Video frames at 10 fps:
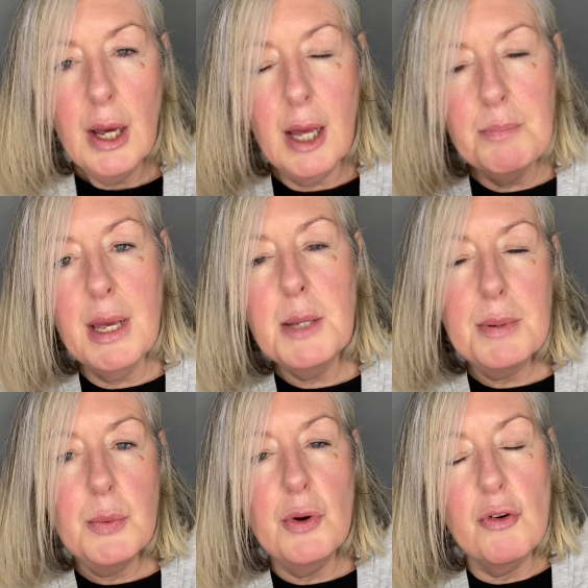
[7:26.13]
And
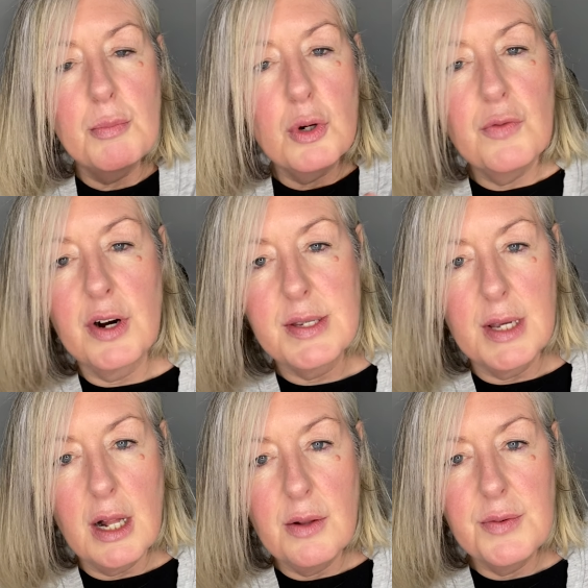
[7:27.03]
maybe we remove
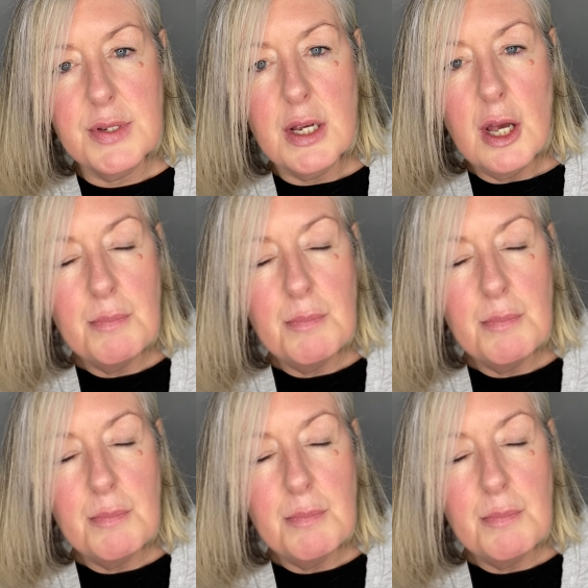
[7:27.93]
ourselves.